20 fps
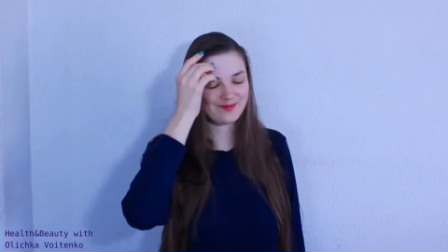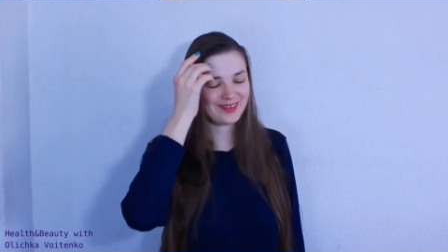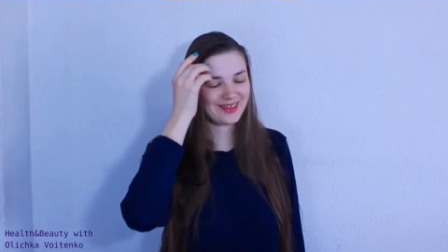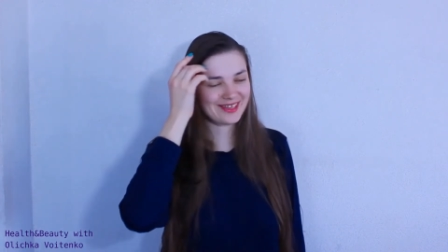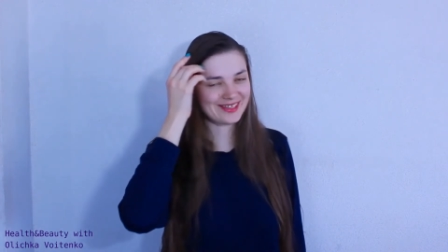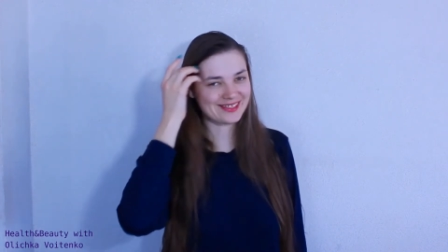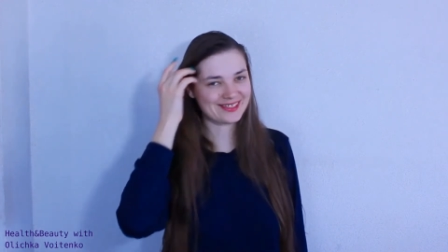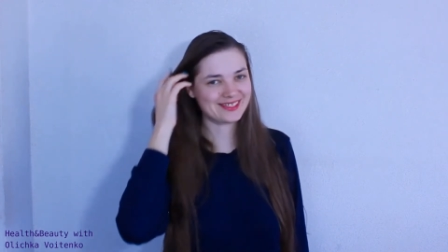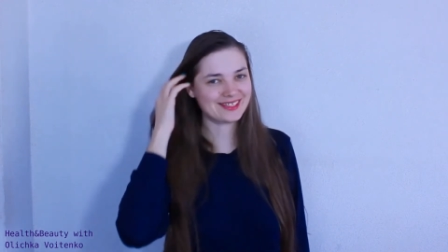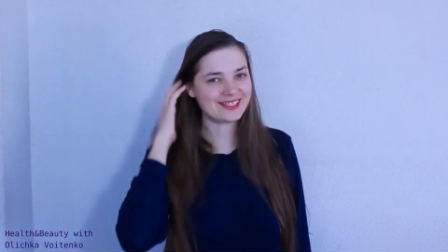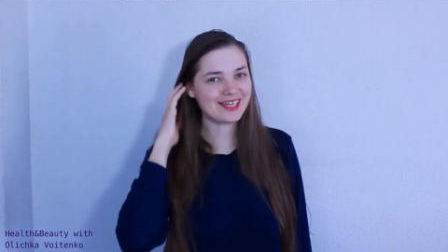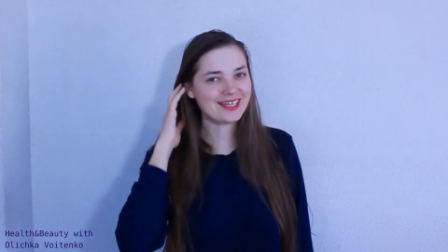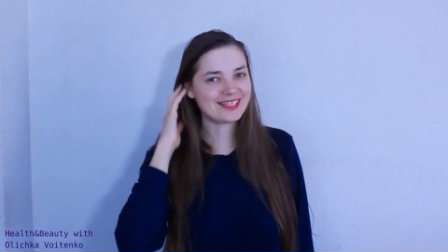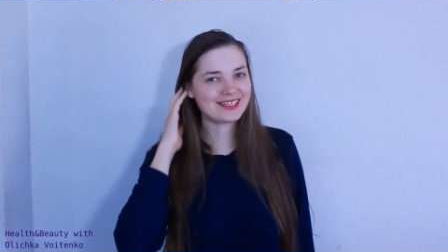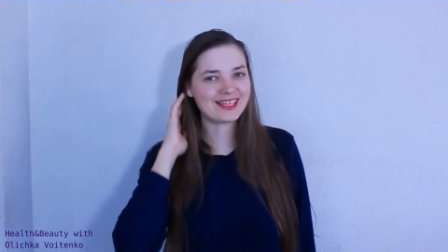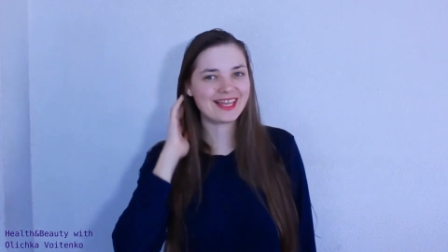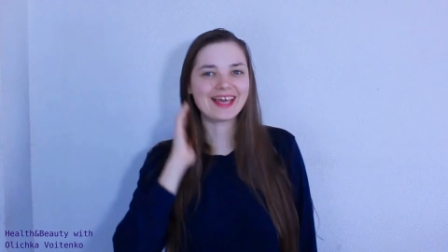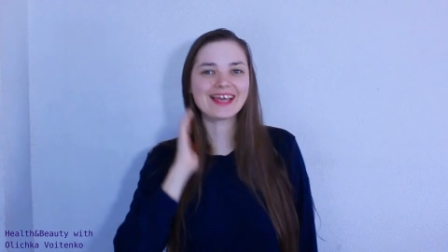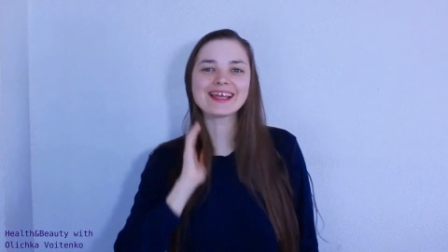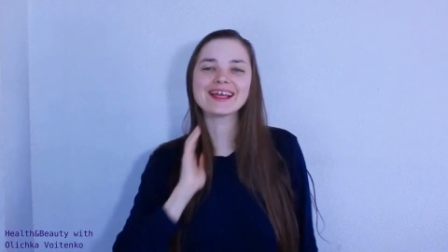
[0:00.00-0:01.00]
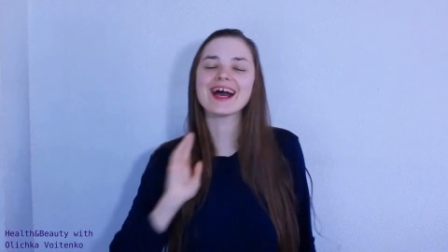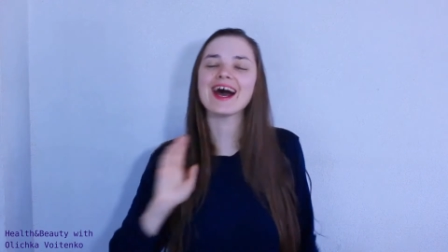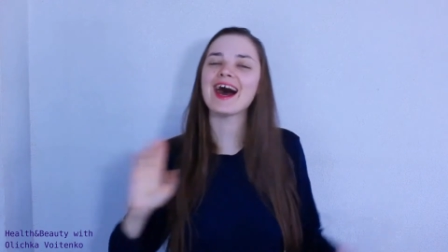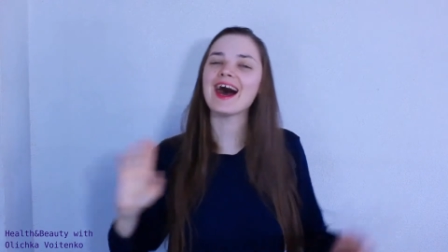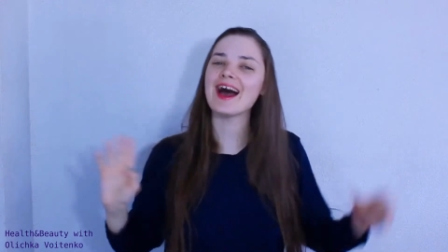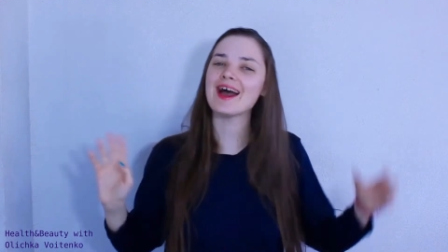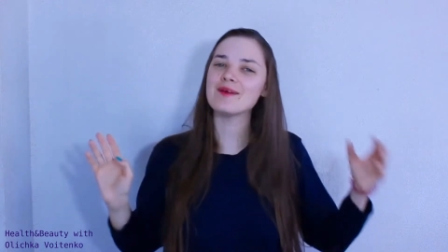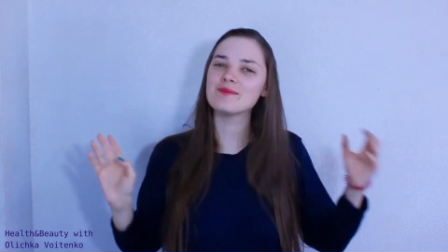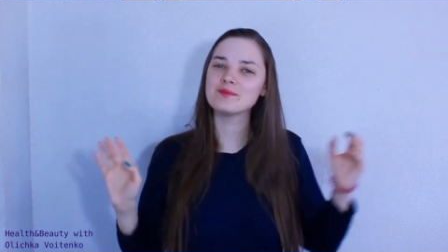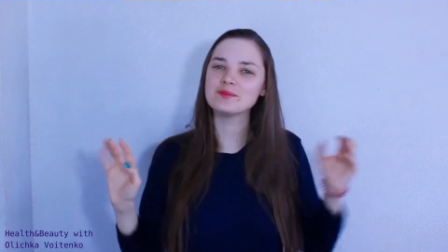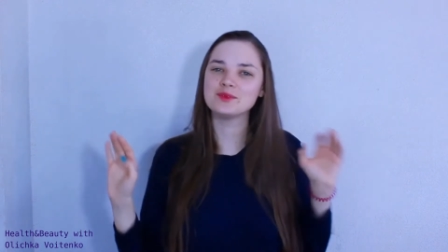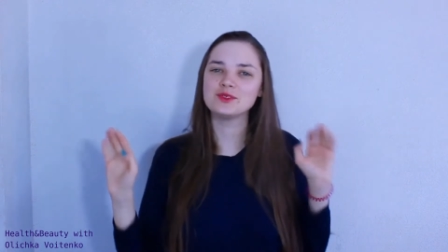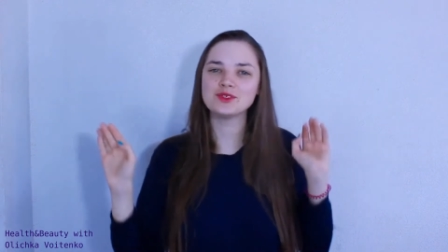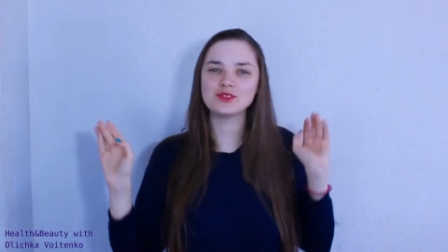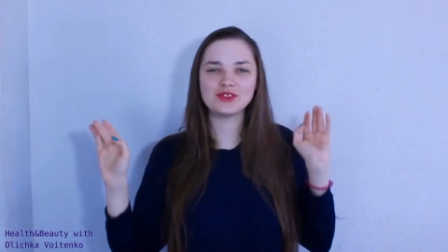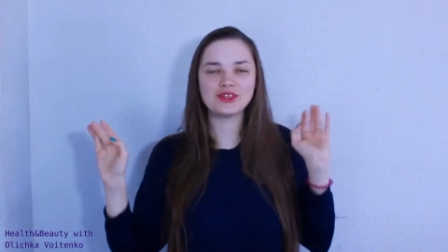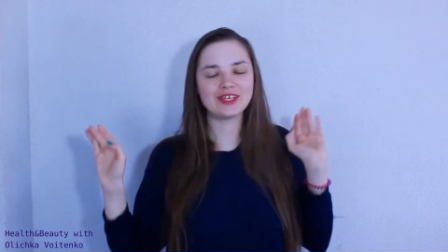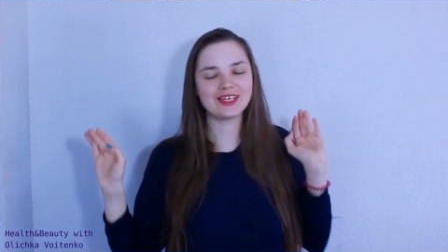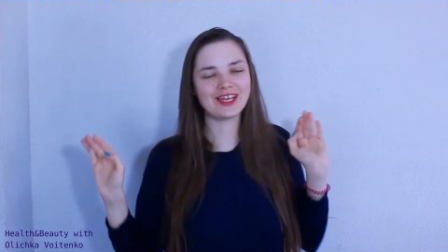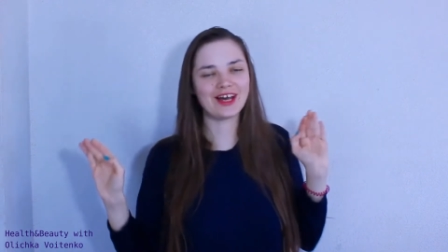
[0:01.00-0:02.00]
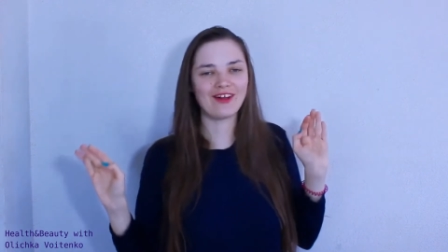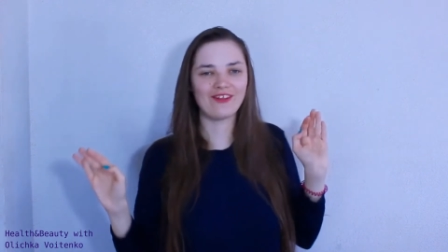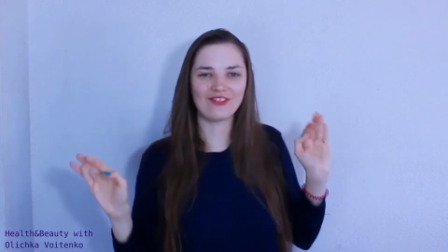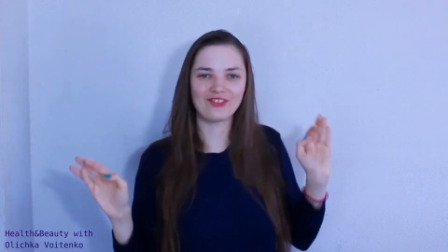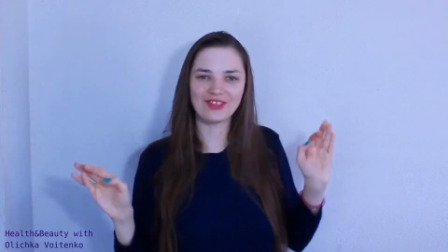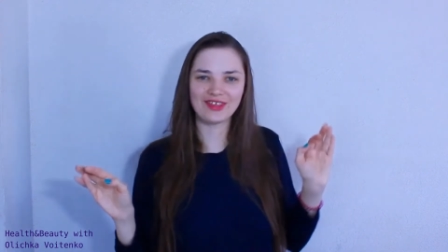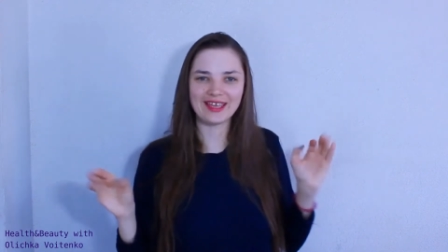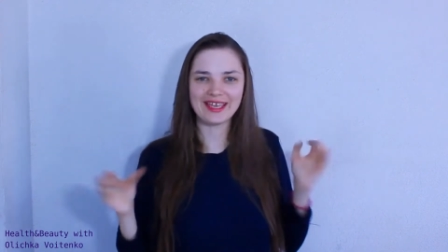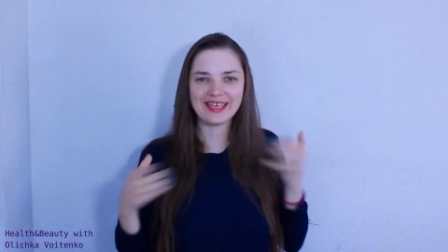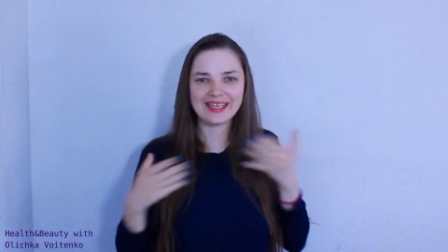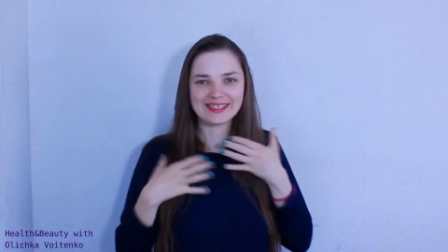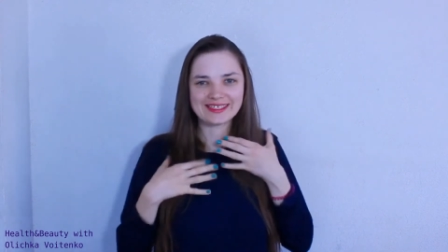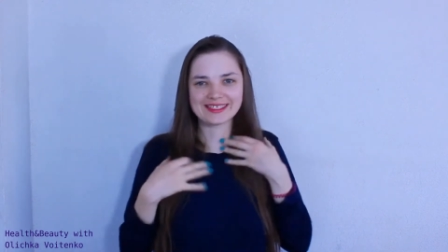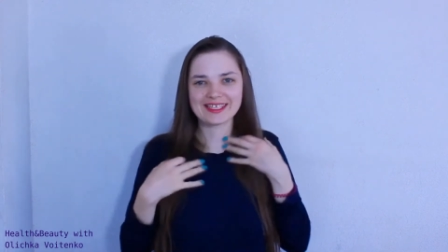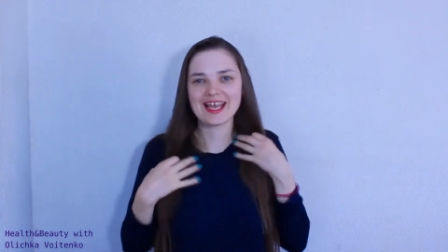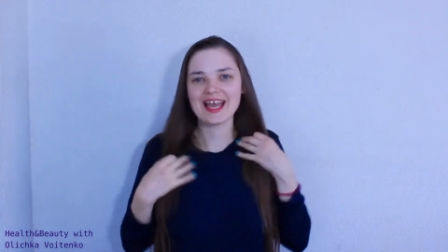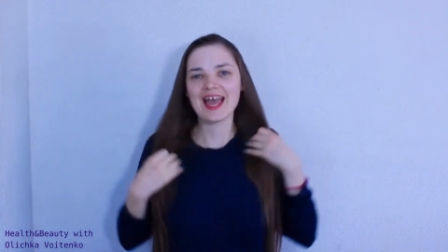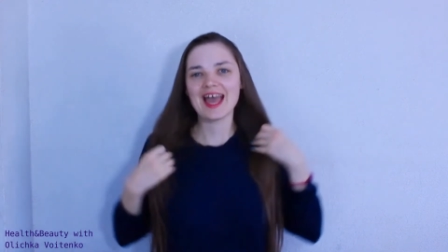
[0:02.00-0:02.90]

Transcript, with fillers: It's not like I'm doing all this